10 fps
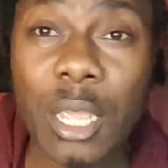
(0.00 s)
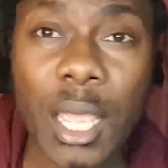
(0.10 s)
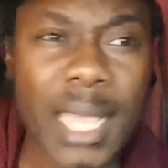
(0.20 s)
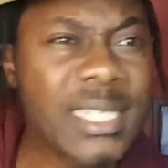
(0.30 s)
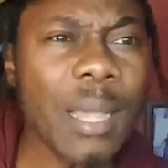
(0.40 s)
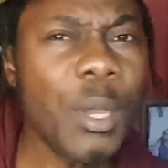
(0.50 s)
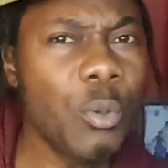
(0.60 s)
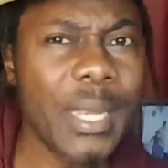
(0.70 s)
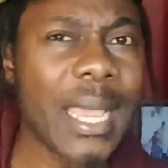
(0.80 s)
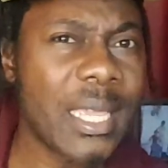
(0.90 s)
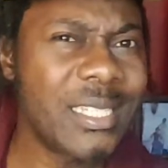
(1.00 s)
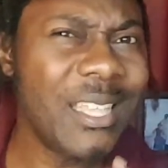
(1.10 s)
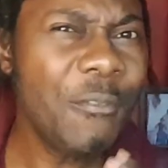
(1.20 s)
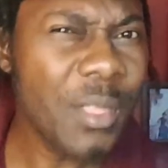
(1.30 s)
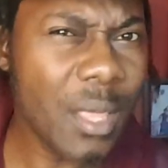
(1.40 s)
And someone will be like, is
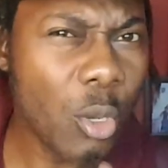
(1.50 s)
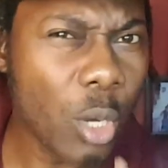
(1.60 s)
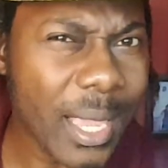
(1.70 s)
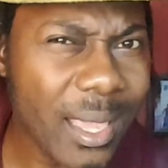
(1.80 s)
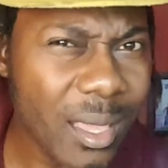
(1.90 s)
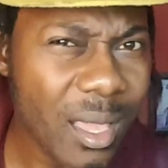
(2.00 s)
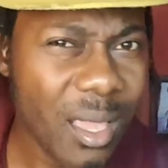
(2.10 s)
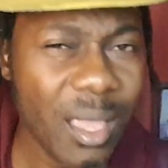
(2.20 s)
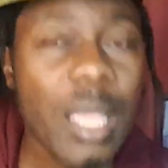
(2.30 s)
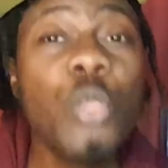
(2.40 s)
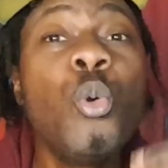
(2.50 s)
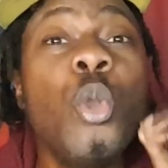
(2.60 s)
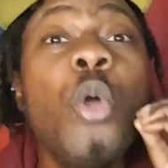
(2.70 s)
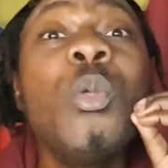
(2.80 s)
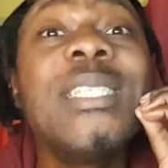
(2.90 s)
everything okay? You will
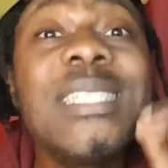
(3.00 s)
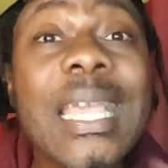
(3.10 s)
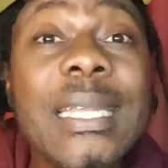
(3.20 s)
always say it